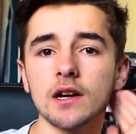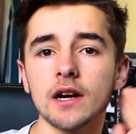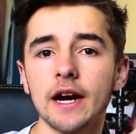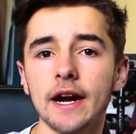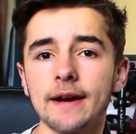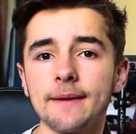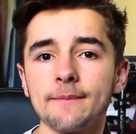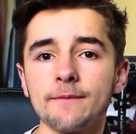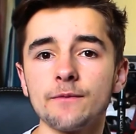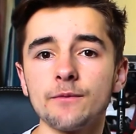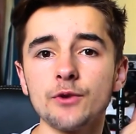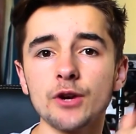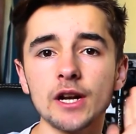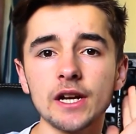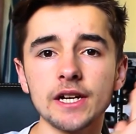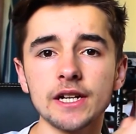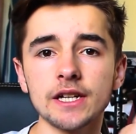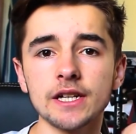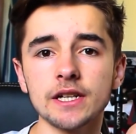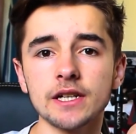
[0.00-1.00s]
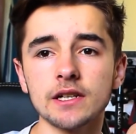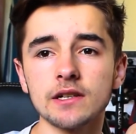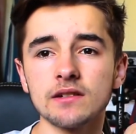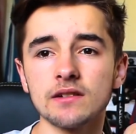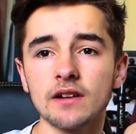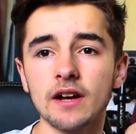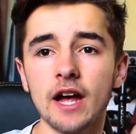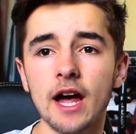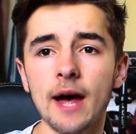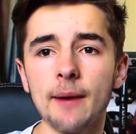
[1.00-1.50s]
I'm
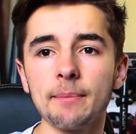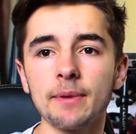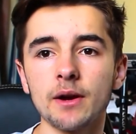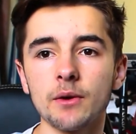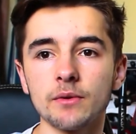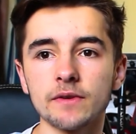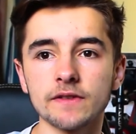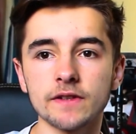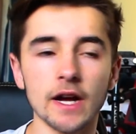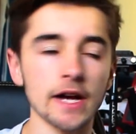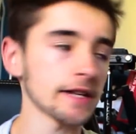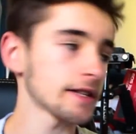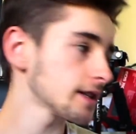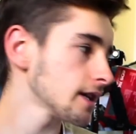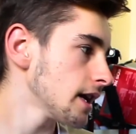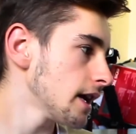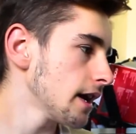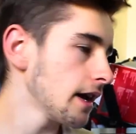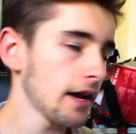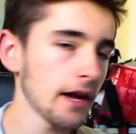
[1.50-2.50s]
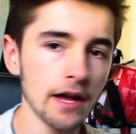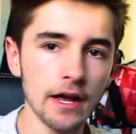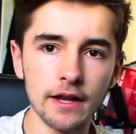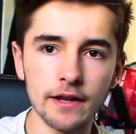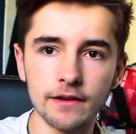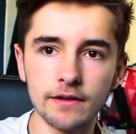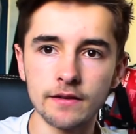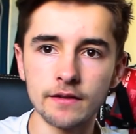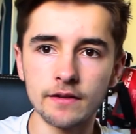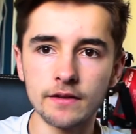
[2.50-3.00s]
really happy with that.
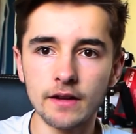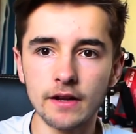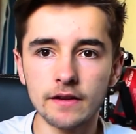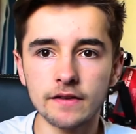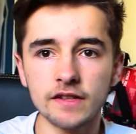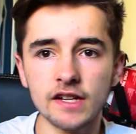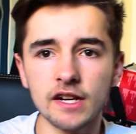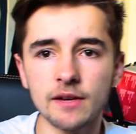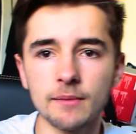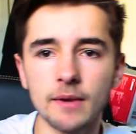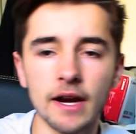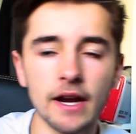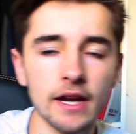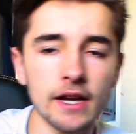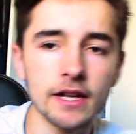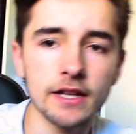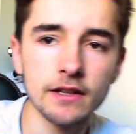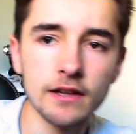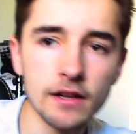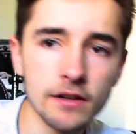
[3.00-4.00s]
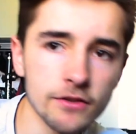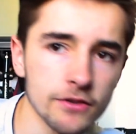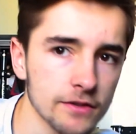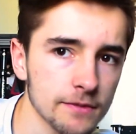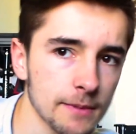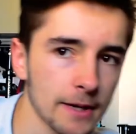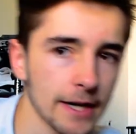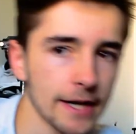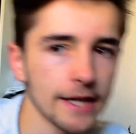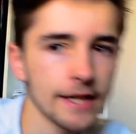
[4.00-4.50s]
And same, I can
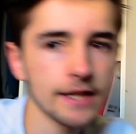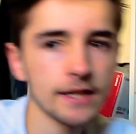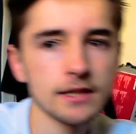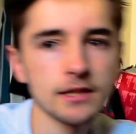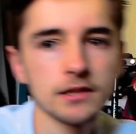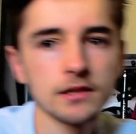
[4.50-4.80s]
close my